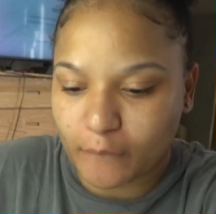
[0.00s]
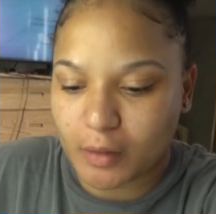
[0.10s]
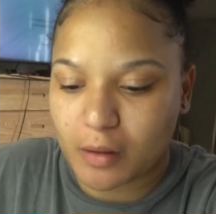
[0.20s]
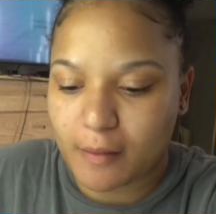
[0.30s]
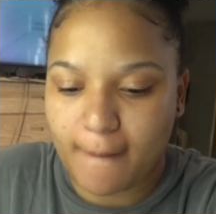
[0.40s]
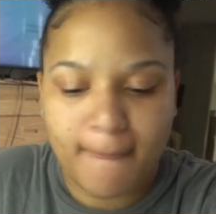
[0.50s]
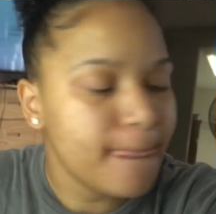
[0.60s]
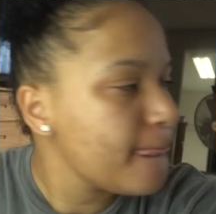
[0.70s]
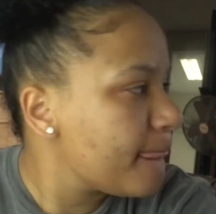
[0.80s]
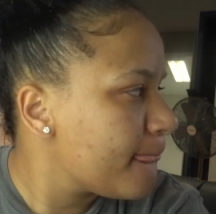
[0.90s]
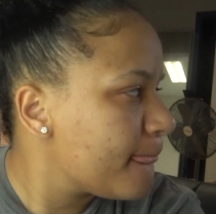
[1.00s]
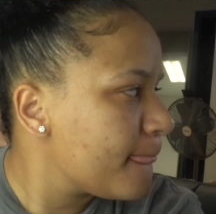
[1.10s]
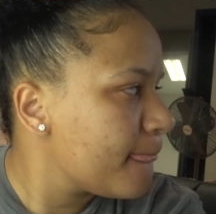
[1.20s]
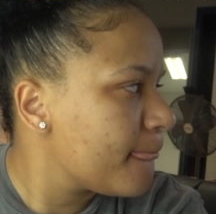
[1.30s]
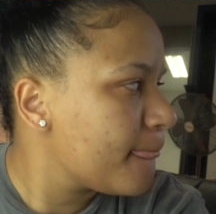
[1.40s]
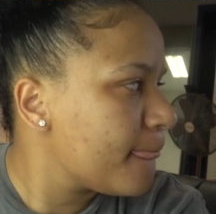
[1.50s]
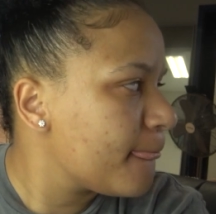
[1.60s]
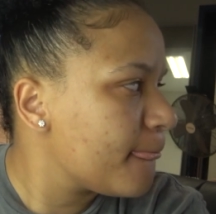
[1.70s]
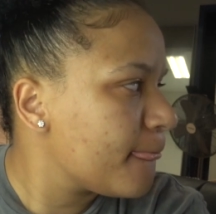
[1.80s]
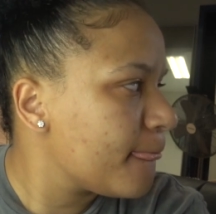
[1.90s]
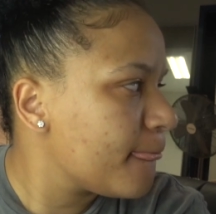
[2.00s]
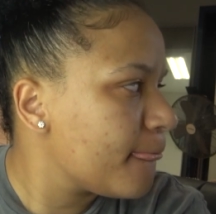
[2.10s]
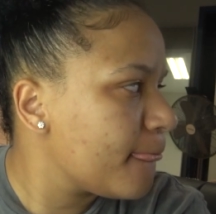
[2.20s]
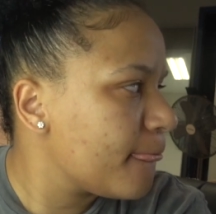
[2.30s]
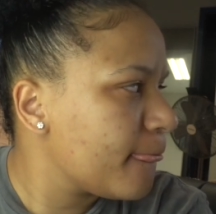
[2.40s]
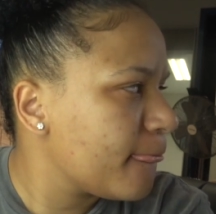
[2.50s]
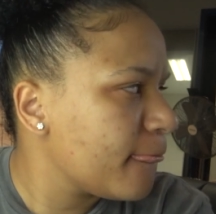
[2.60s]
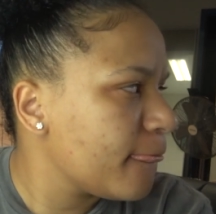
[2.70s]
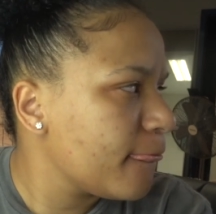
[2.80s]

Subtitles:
(silence)